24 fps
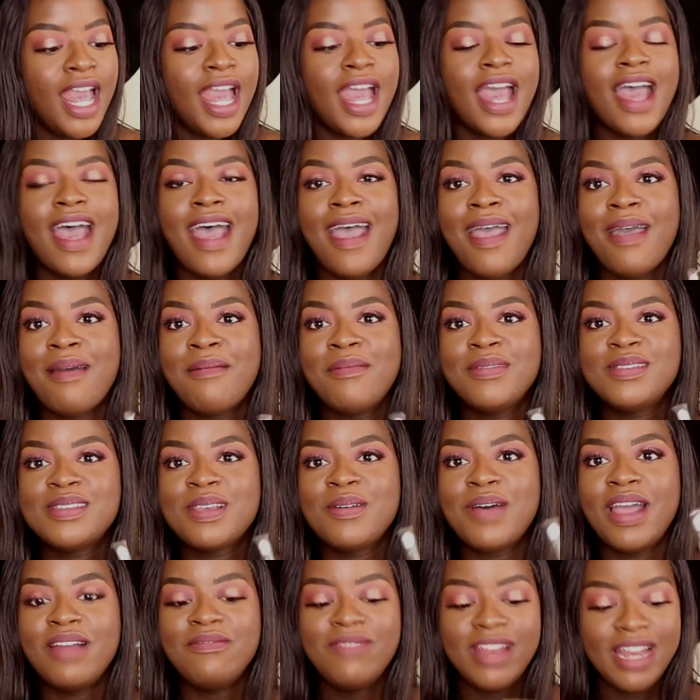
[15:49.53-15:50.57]
So
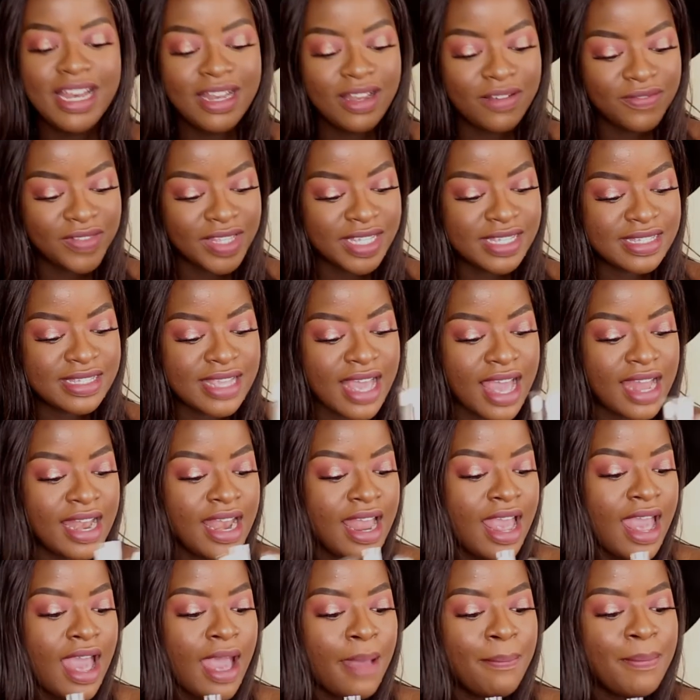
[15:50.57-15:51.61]
I really love this set,
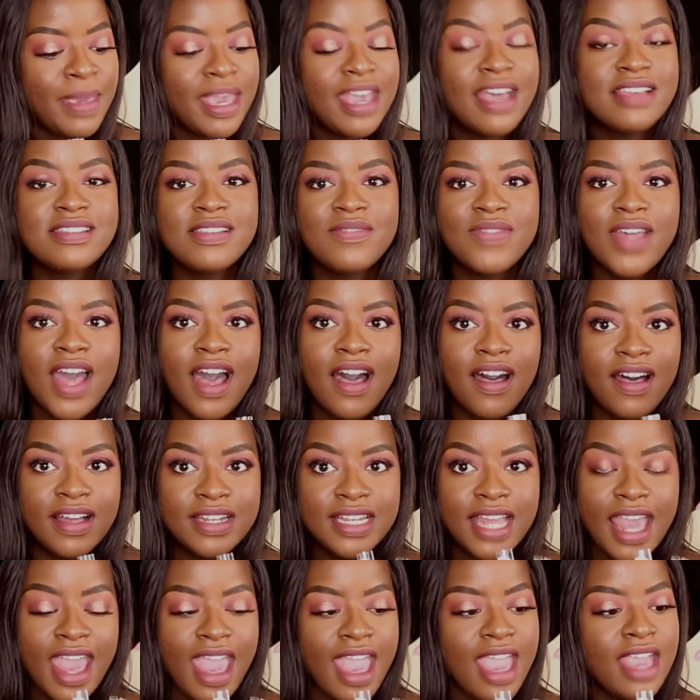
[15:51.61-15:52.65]
and because of the
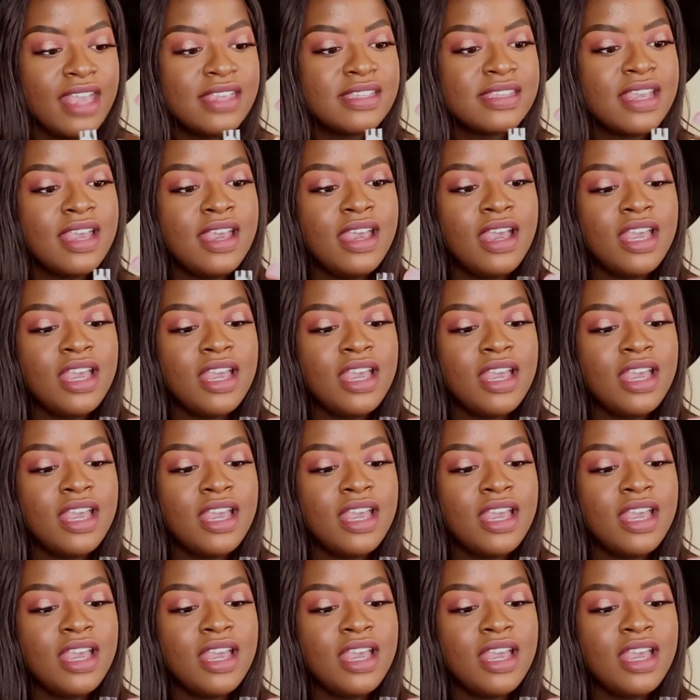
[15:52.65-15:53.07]
hard case,